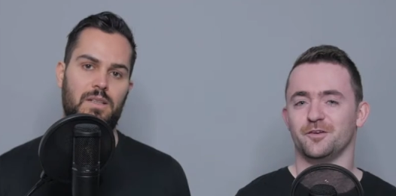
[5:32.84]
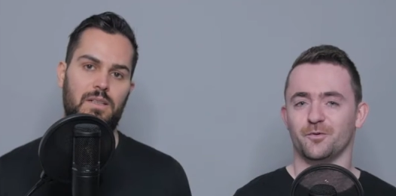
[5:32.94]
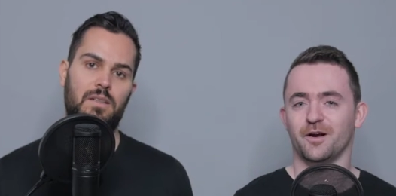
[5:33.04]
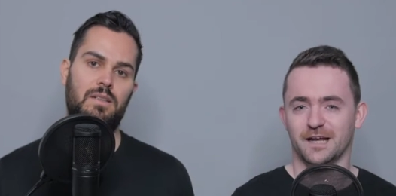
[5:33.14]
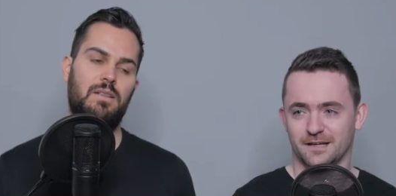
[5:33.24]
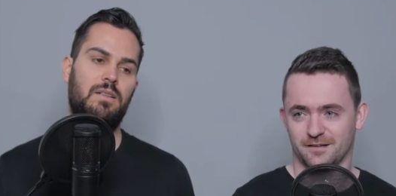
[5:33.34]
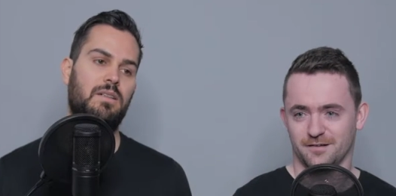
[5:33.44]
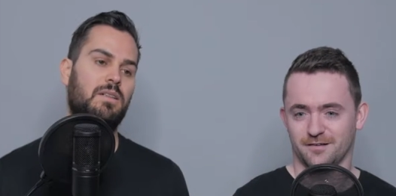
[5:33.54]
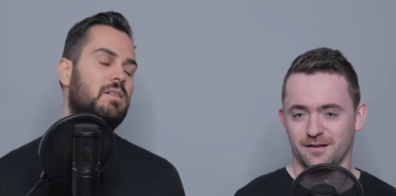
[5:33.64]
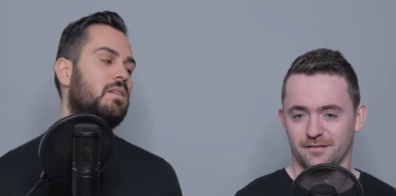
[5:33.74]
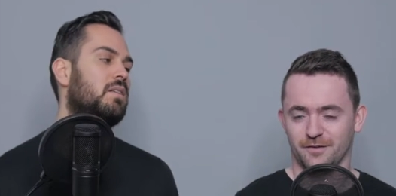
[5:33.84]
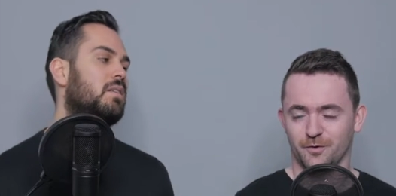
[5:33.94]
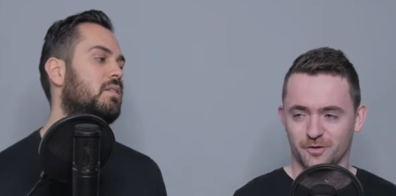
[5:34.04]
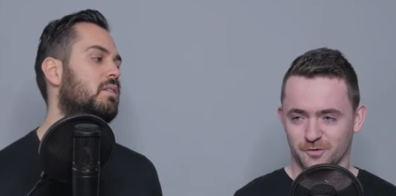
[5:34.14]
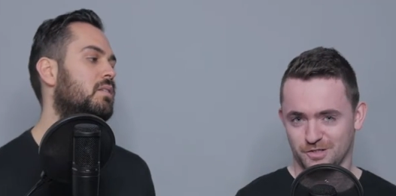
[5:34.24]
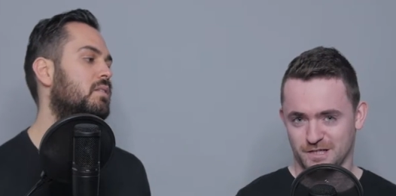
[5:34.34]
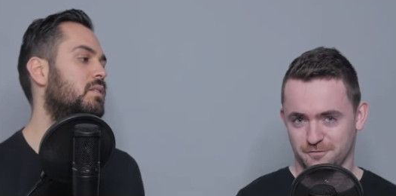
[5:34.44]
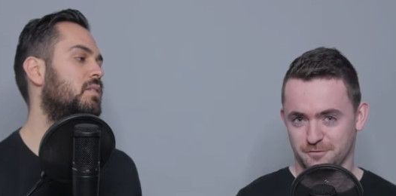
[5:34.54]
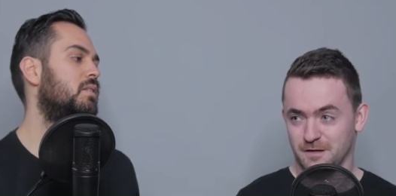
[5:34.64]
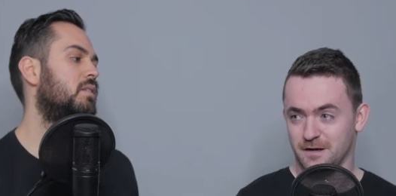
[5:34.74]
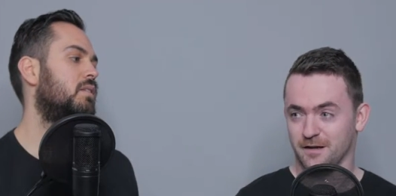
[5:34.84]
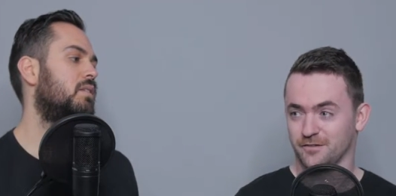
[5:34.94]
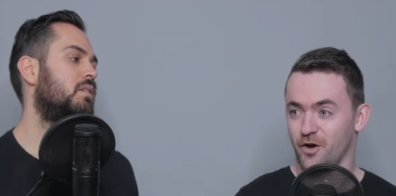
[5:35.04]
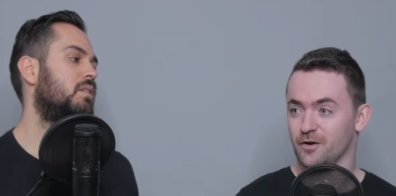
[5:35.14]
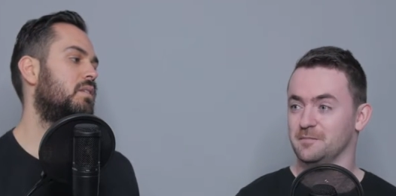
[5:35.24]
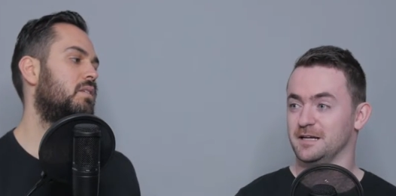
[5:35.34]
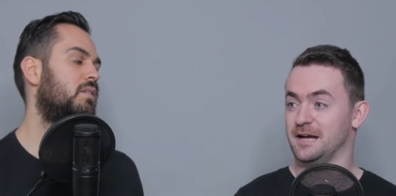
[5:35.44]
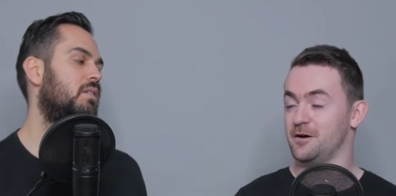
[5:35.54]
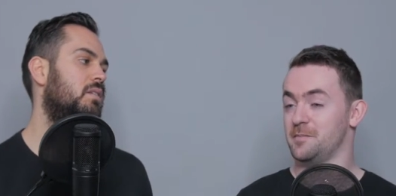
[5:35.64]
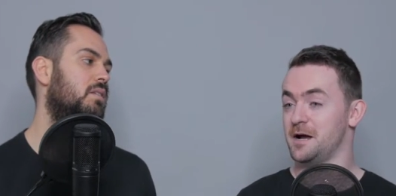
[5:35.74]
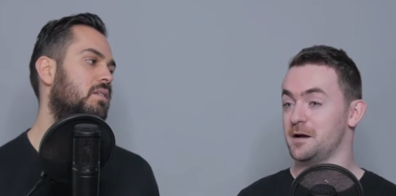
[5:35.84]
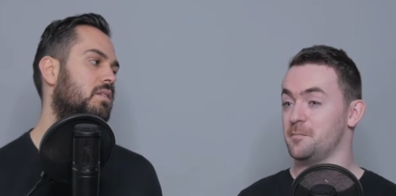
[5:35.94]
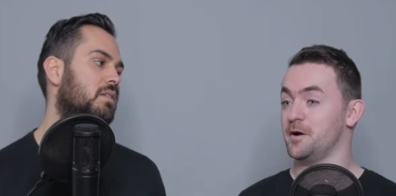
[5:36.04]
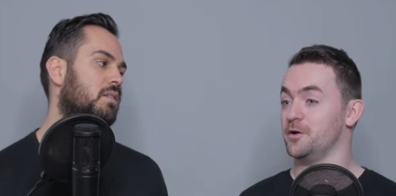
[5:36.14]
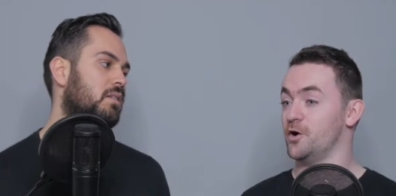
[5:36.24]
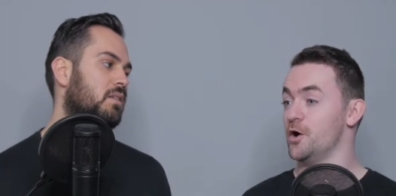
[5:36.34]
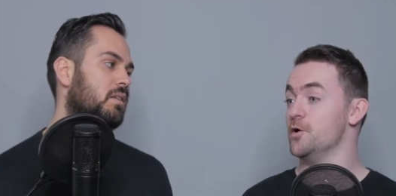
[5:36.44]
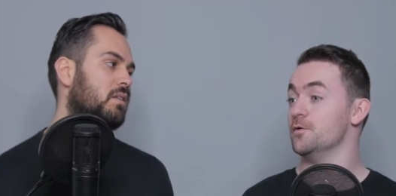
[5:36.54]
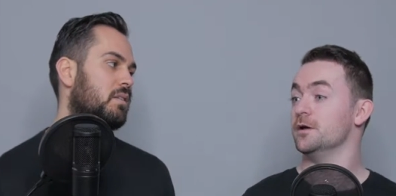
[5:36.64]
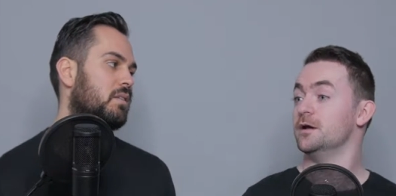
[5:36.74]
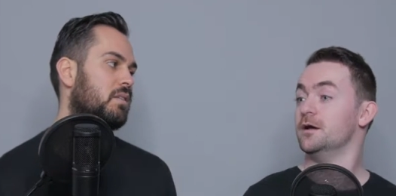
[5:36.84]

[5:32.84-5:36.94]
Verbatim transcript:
Speaker 1: you want to get done and that you want to achieve is only being held back by your own